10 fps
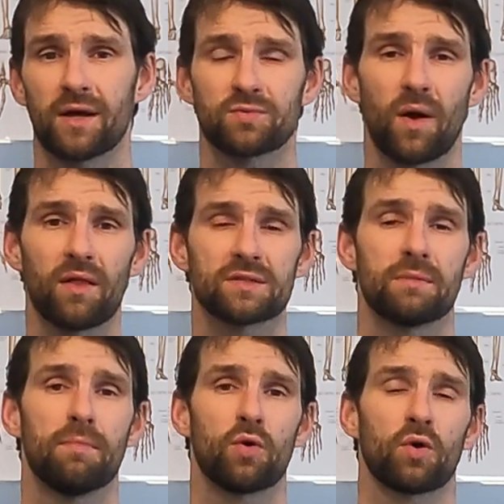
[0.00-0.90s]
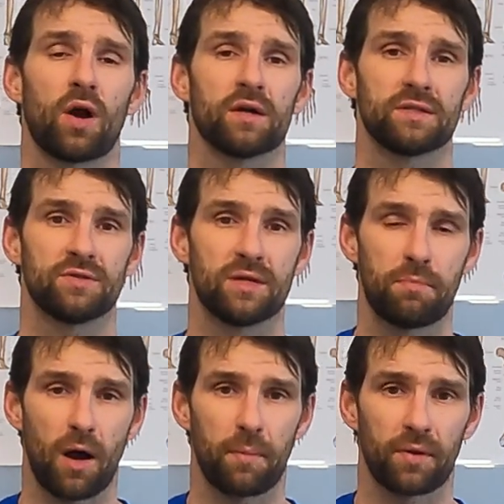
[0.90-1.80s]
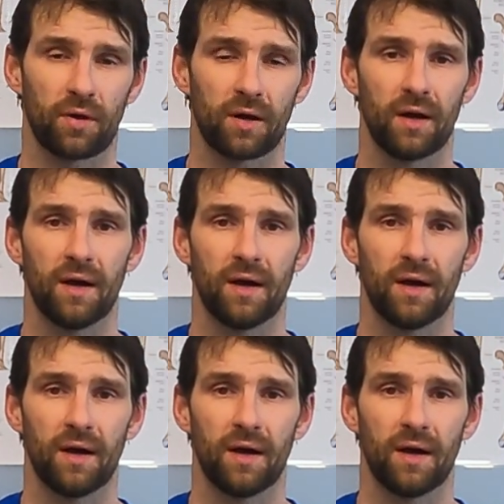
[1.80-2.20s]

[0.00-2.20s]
as well as the moto guards that you see popular,